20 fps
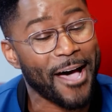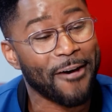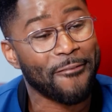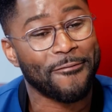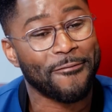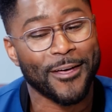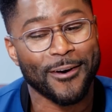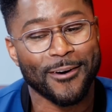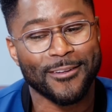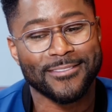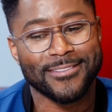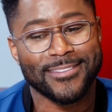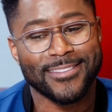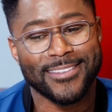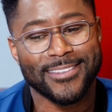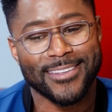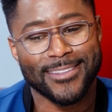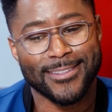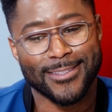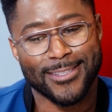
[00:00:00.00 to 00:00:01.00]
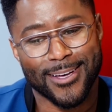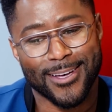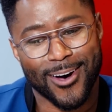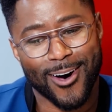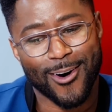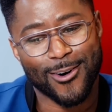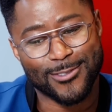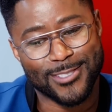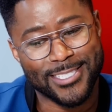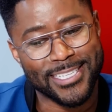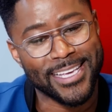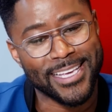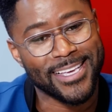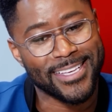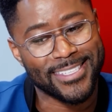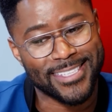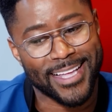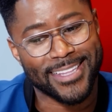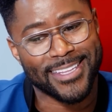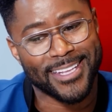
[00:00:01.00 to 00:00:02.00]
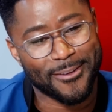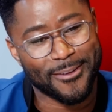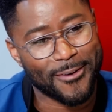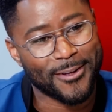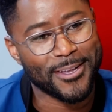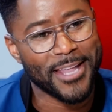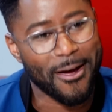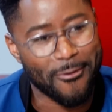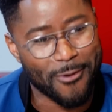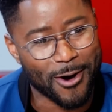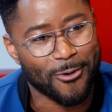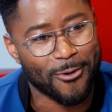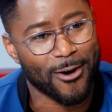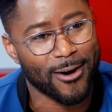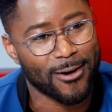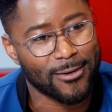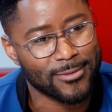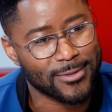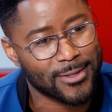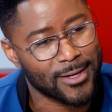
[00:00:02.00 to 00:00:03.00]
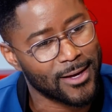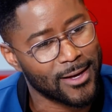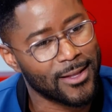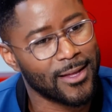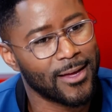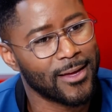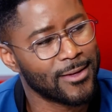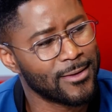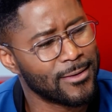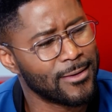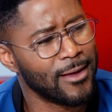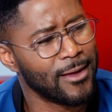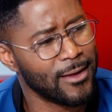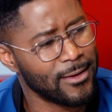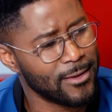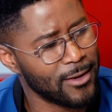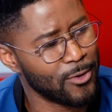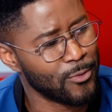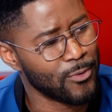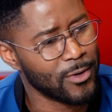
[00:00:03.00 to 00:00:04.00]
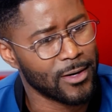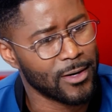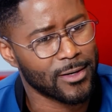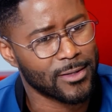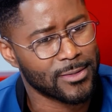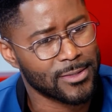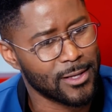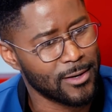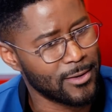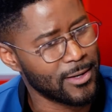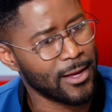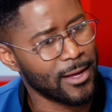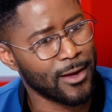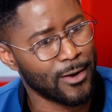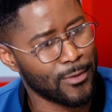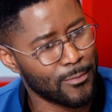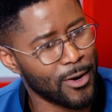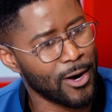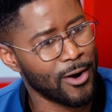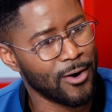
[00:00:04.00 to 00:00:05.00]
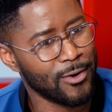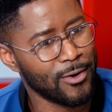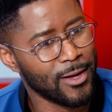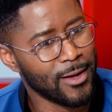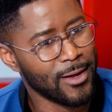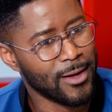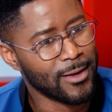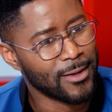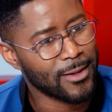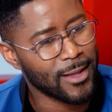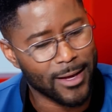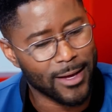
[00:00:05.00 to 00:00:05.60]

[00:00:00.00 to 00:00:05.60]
how I felt the OGs at the NFL Network were. It was kind of like, hey, yo, Rook, slow down, bro. Yeah.